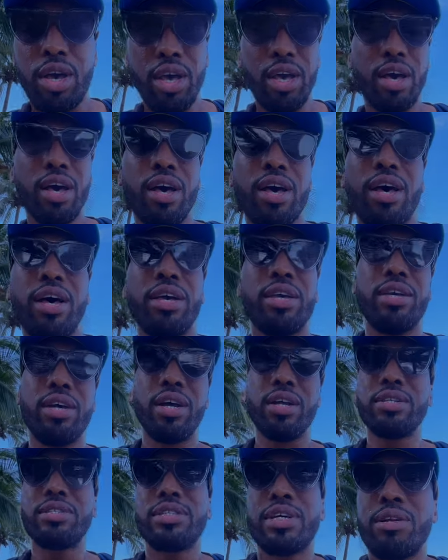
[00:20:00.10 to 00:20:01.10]
you
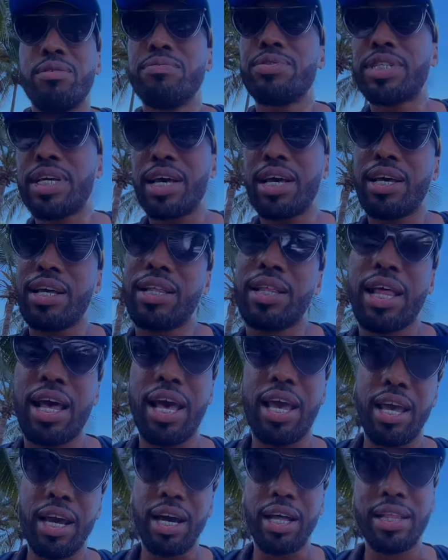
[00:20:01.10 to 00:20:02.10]
understand what I'm saying?
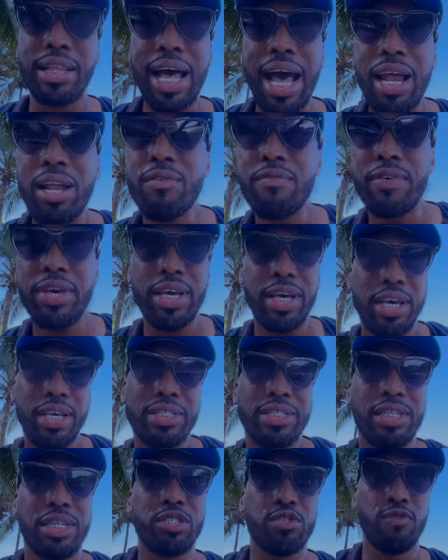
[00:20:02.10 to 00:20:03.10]
Like, a lot of it
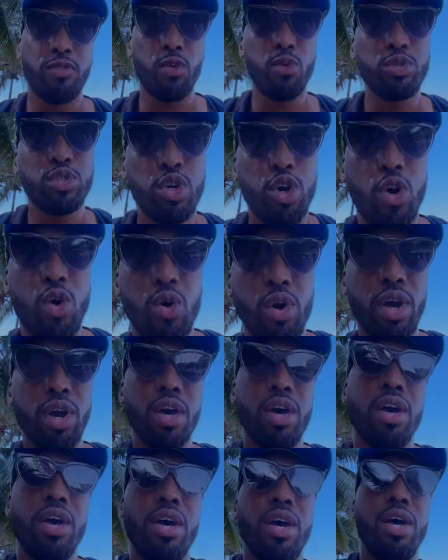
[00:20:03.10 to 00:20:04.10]
is just fool's gold.
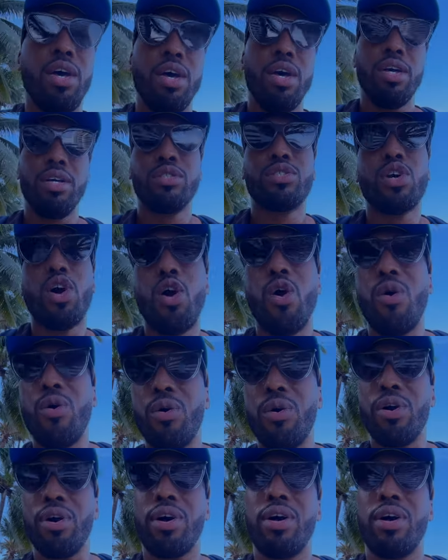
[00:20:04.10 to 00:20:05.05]
So,